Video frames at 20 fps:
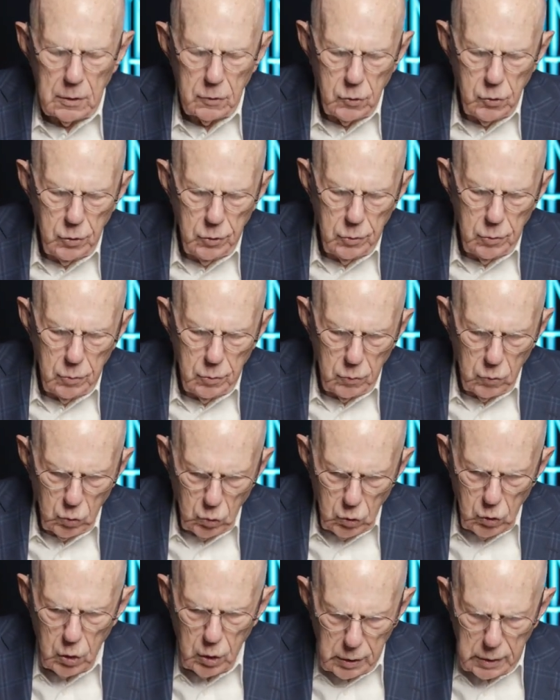to
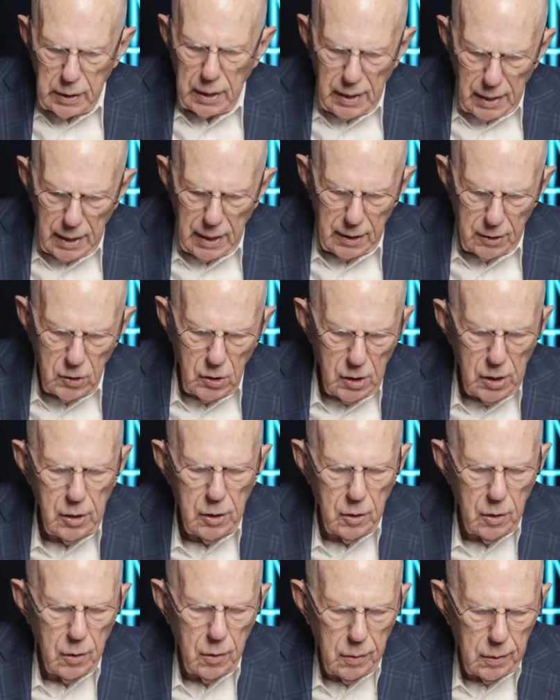look at
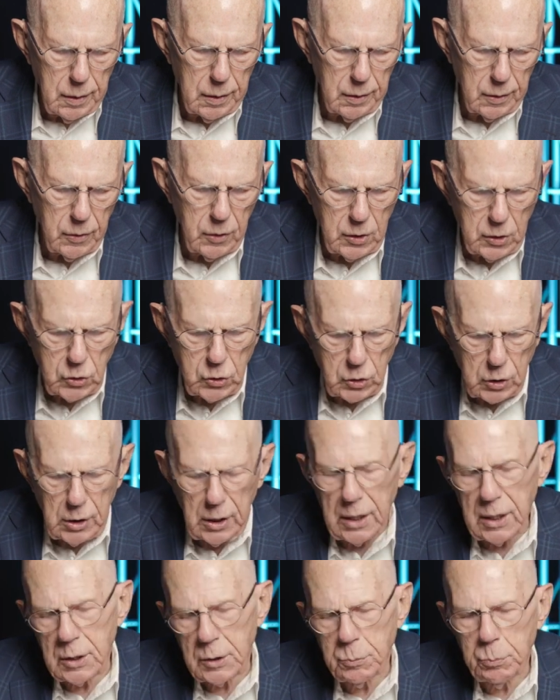here in this
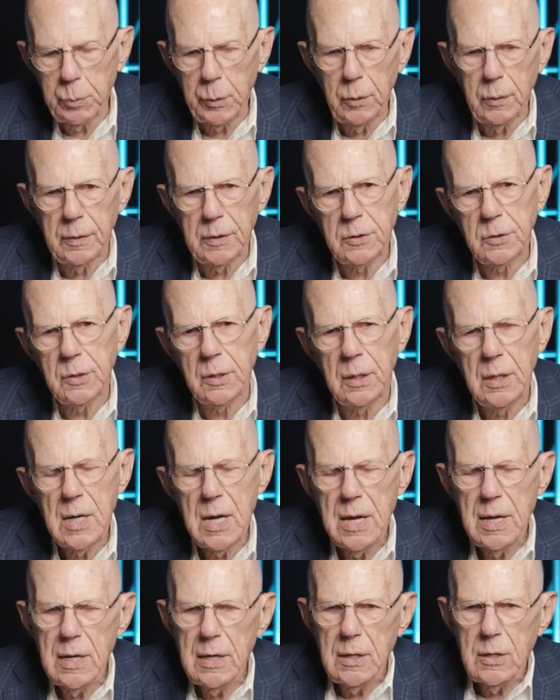gospel. As I
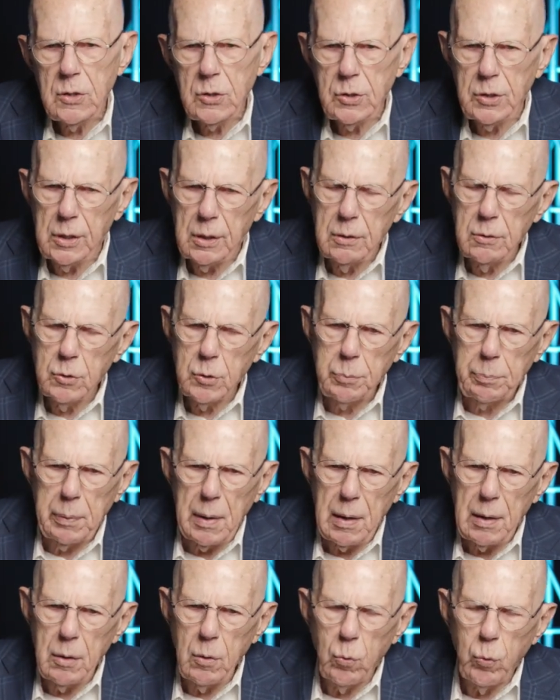said, it was
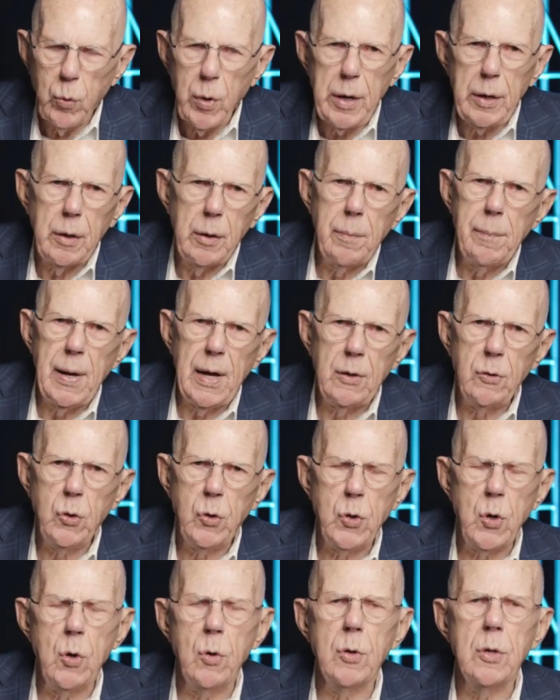probably written about
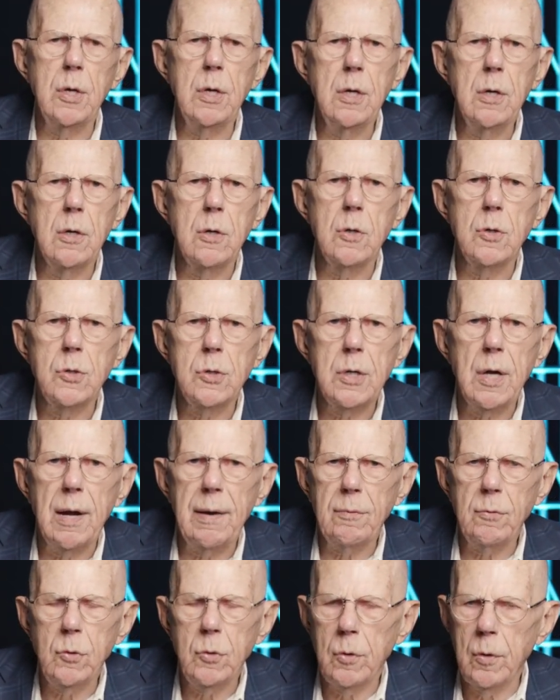30 years
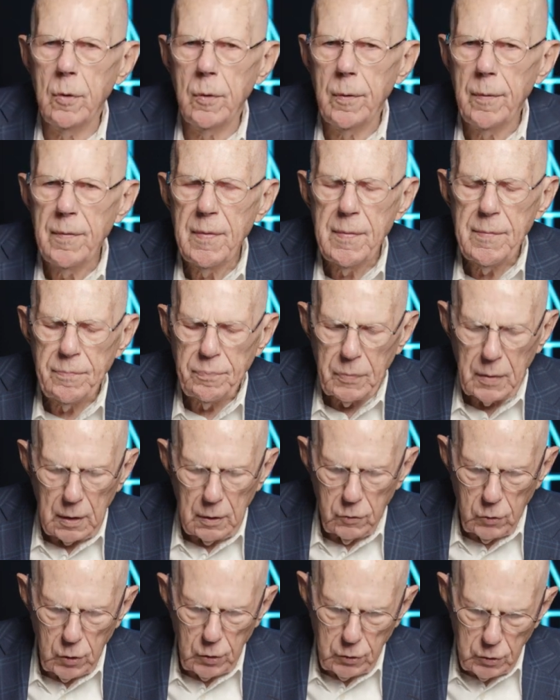after
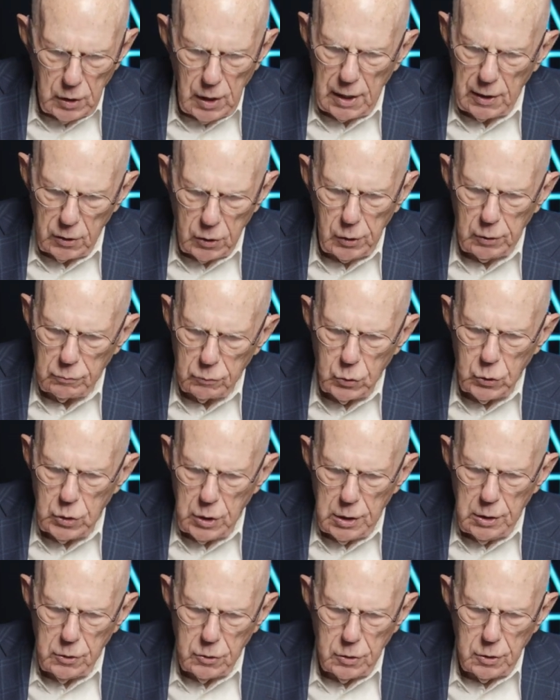the death of
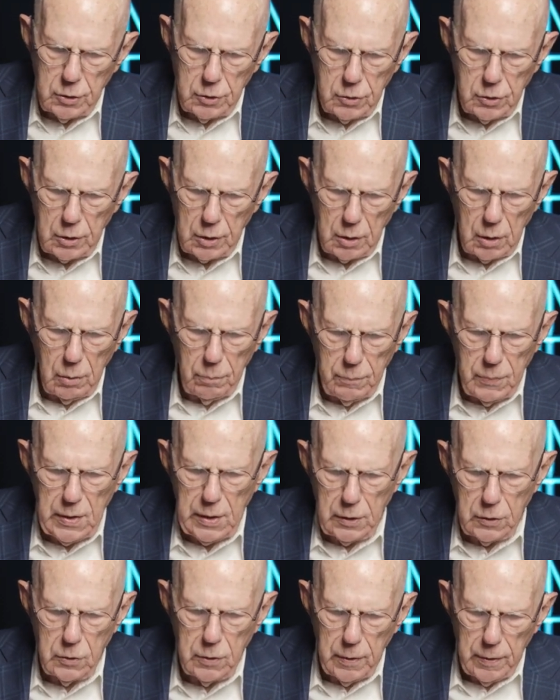Jesus in the
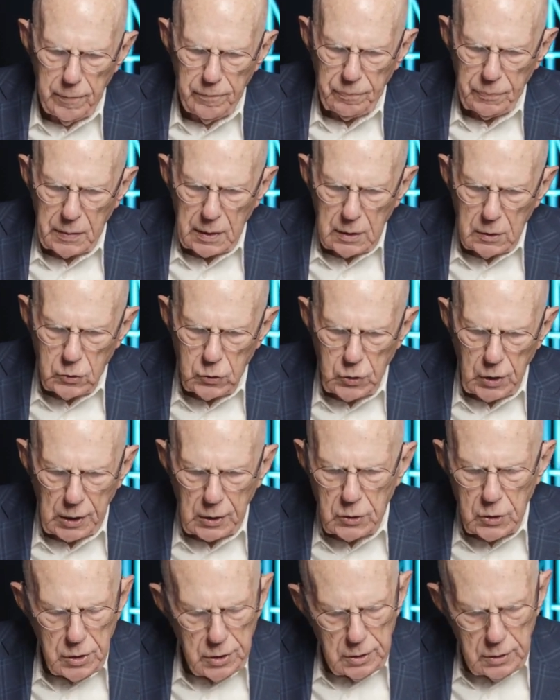mid
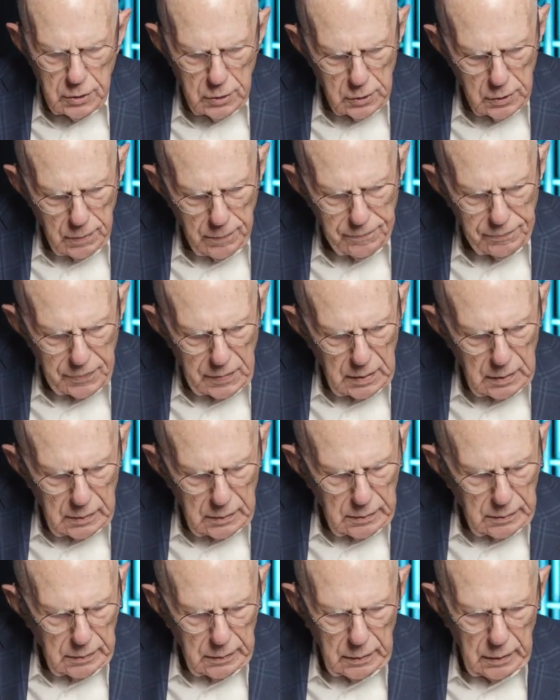60s.
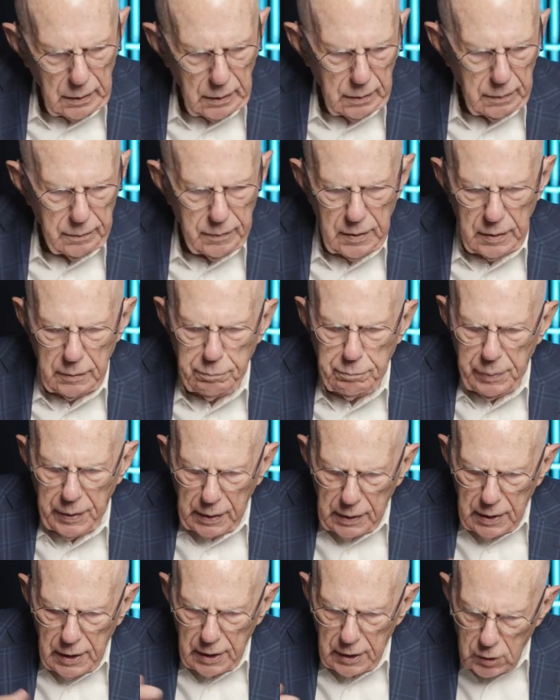Uh, it
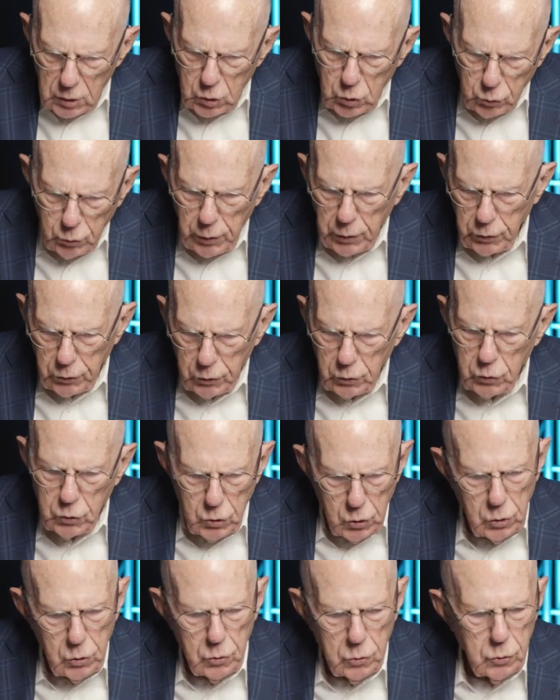begins with the
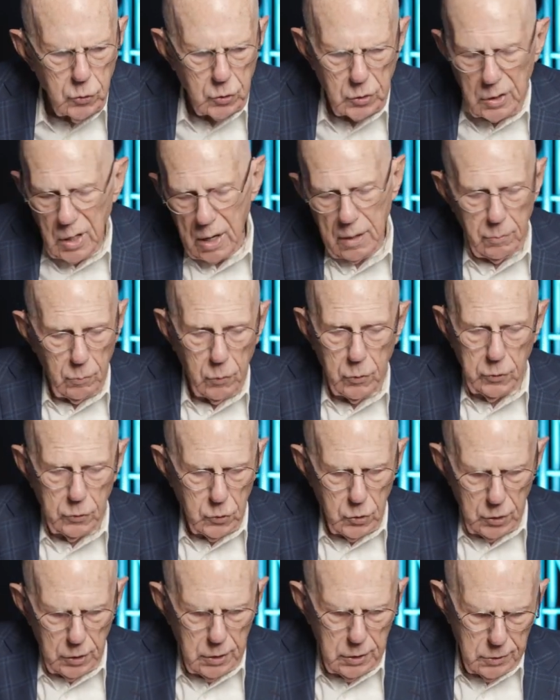Jews, not with
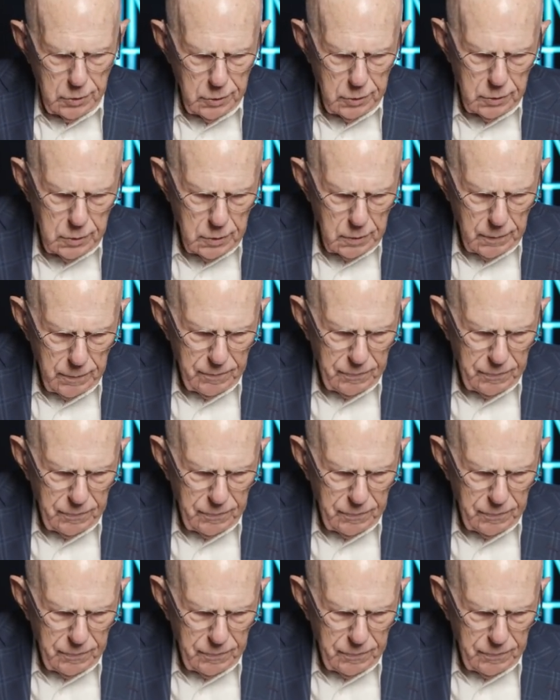Jesus.